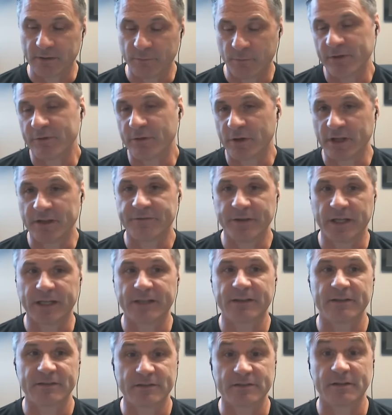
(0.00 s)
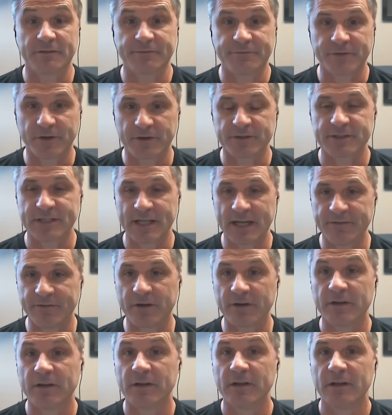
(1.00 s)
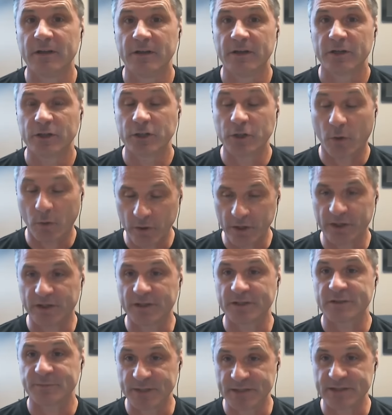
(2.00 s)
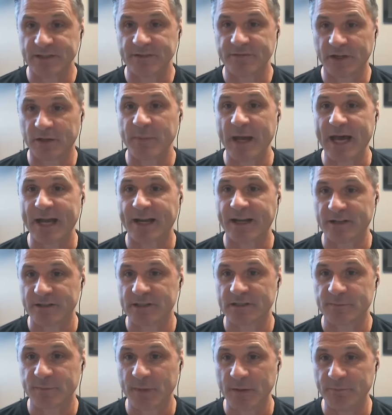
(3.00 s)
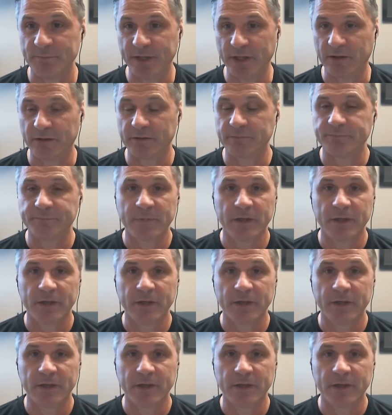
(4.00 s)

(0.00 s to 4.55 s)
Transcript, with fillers: We really feel like this is the first ever coil specific package that's been built.